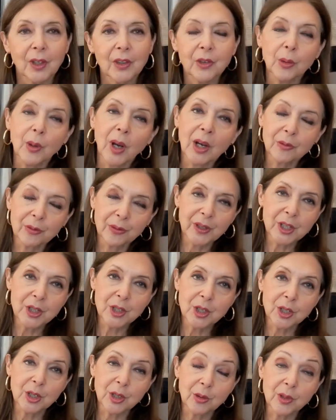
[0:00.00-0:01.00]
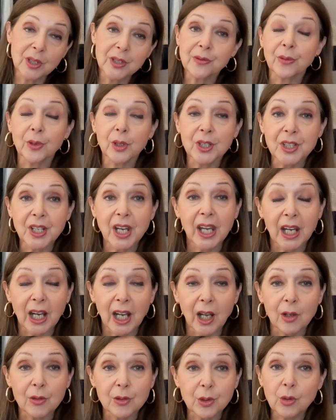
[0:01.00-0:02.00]
So outfit two is for a day
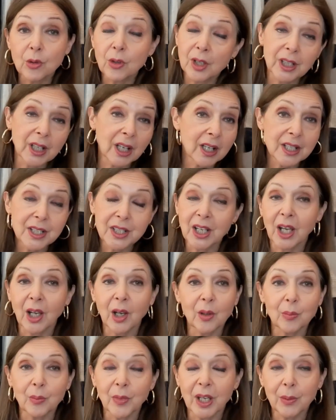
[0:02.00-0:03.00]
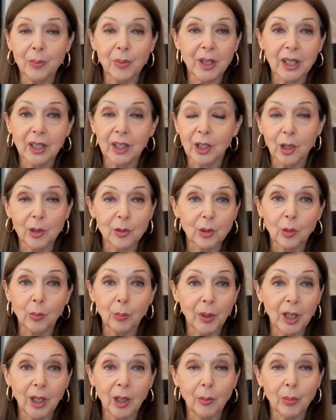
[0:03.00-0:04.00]
out or a night out, maybe in the local
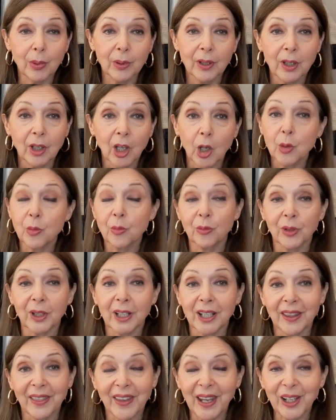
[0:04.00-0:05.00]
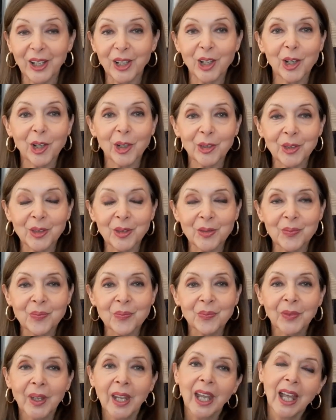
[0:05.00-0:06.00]
pub, hopefully in their garden,